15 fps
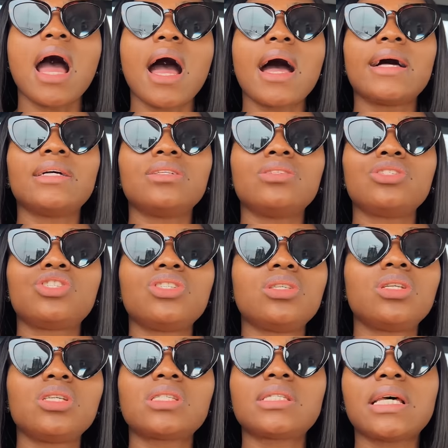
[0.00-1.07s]
And she
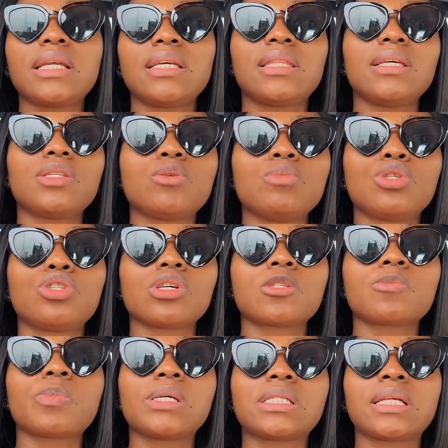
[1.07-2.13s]
didn't say anything to me. She
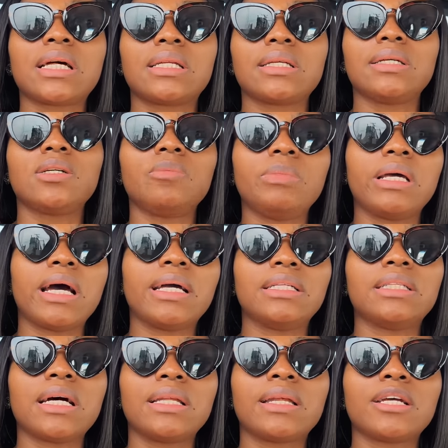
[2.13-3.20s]
just pointed at the girl
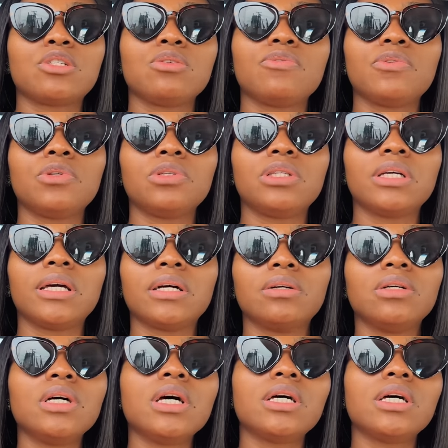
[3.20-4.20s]
behind her that I should follow the girl.